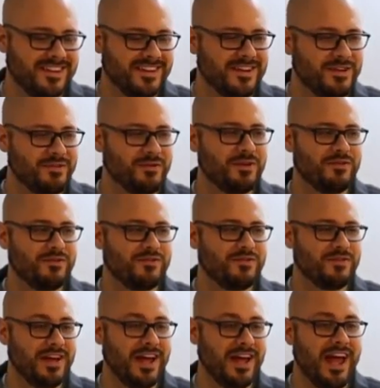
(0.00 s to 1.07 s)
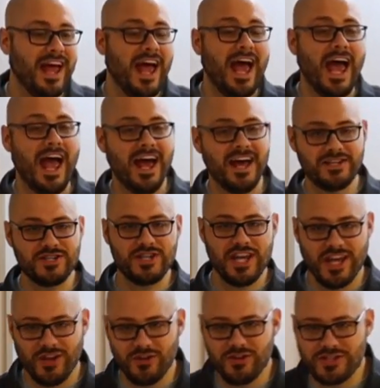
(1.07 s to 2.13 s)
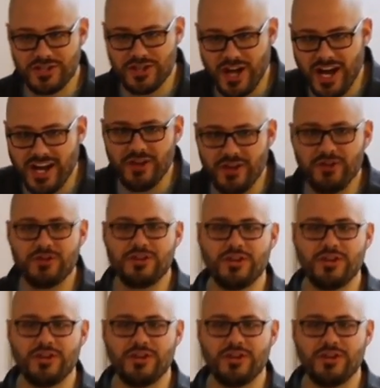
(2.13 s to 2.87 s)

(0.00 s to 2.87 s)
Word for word: You would have, as the eldest child,